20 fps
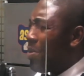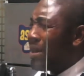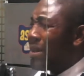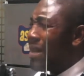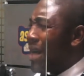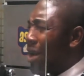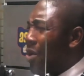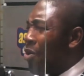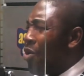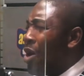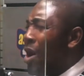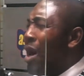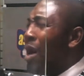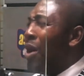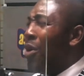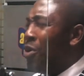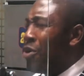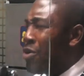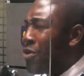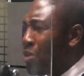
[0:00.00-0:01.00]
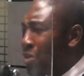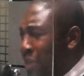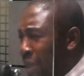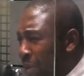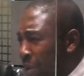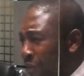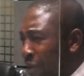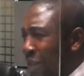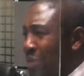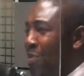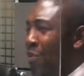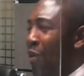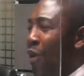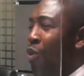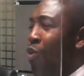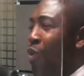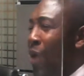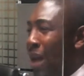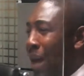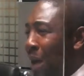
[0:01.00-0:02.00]
me diano. Some of us,
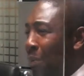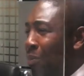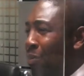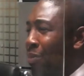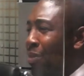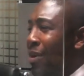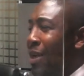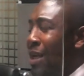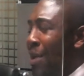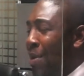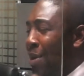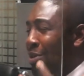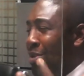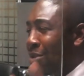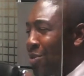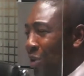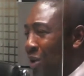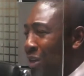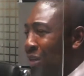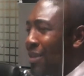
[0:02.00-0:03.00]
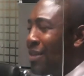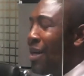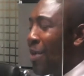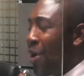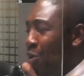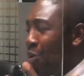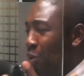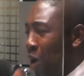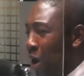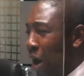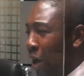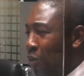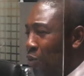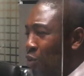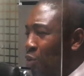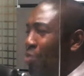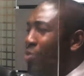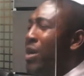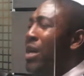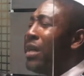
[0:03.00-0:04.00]
before we wake up,
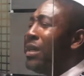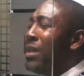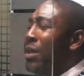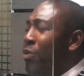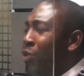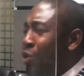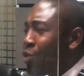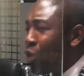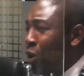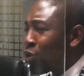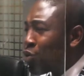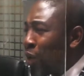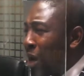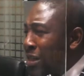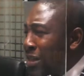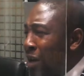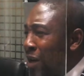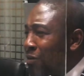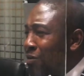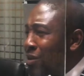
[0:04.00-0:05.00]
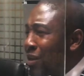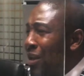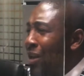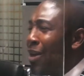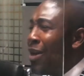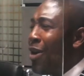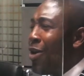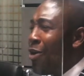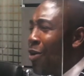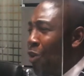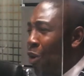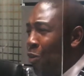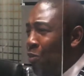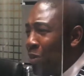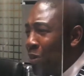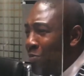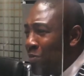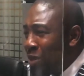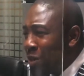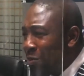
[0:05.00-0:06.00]
we talk to ourselves.
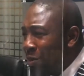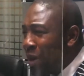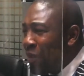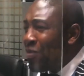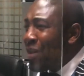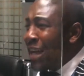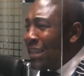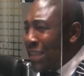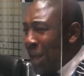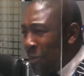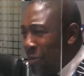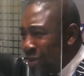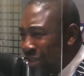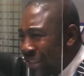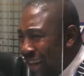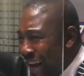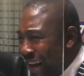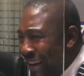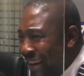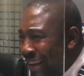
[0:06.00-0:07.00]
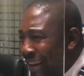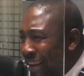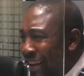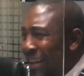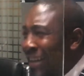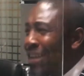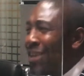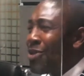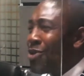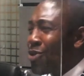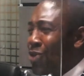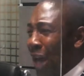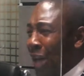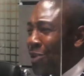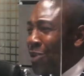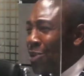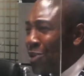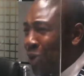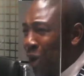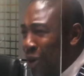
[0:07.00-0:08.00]
Obi, misbehavior, nyabutai, try
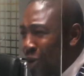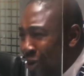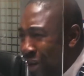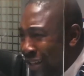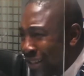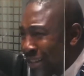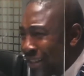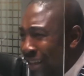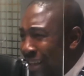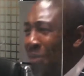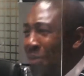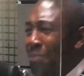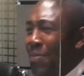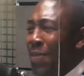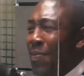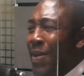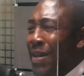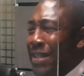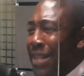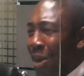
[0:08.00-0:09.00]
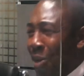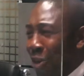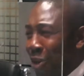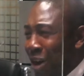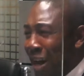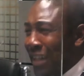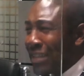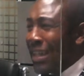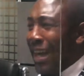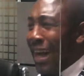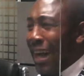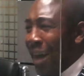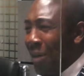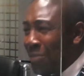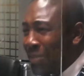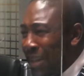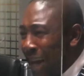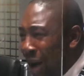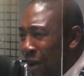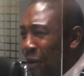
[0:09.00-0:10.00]
to tolerate. Being your corrector,
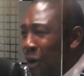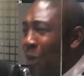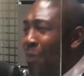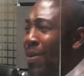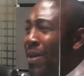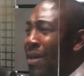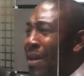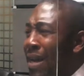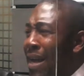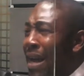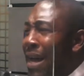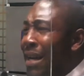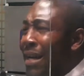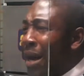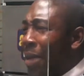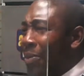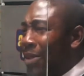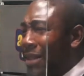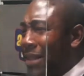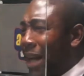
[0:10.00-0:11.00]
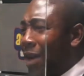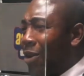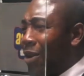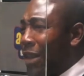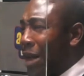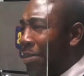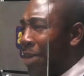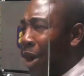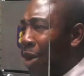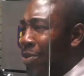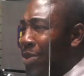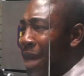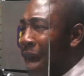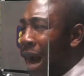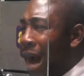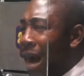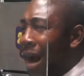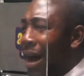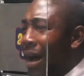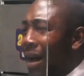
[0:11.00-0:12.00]
calm down, Obi. Now, me share Dr.
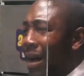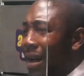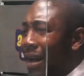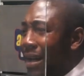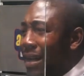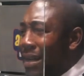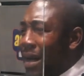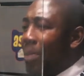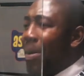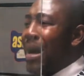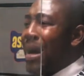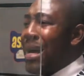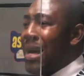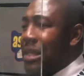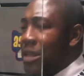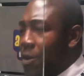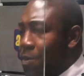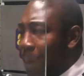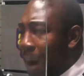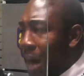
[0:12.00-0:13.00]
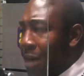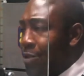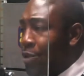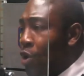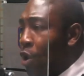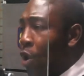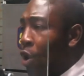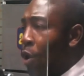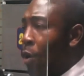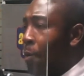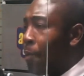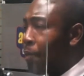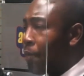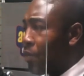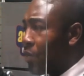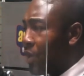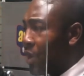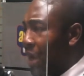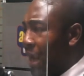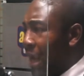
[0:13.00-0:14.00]
Baumia. Now, my inspired. So,
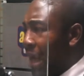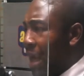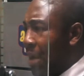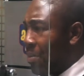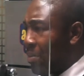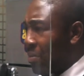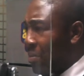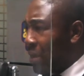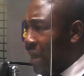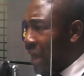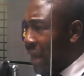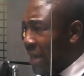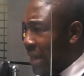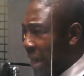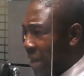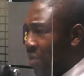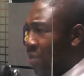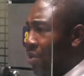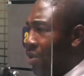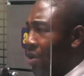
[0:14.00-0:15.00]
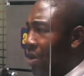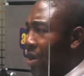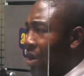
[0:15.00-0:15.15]
and then,